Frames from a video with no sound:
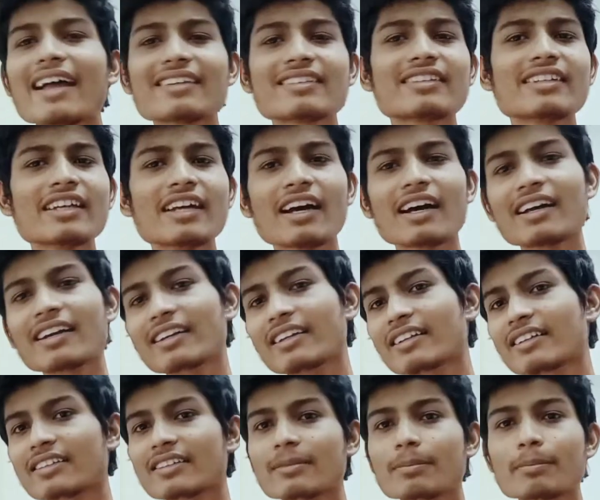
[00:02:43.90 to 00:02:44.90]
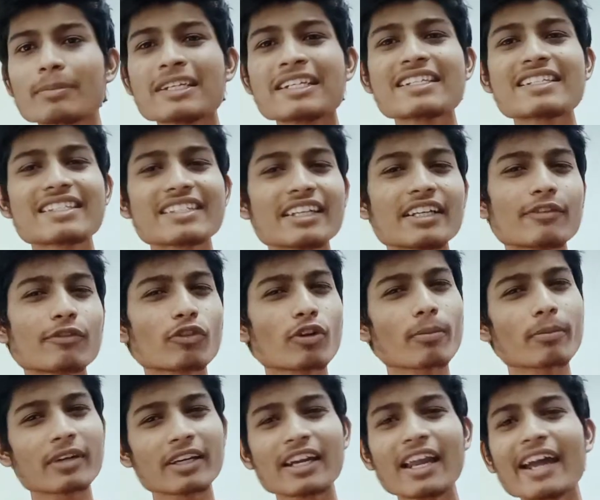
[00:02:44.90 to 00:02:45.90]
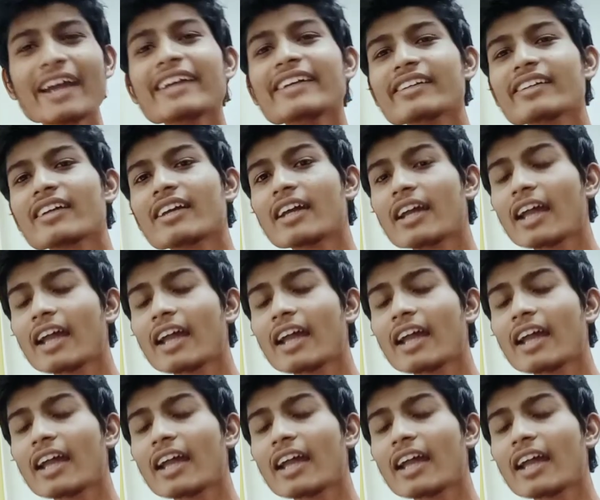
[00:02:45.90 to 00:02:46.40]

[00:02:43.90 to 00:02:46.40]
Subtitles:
they are being sent from client,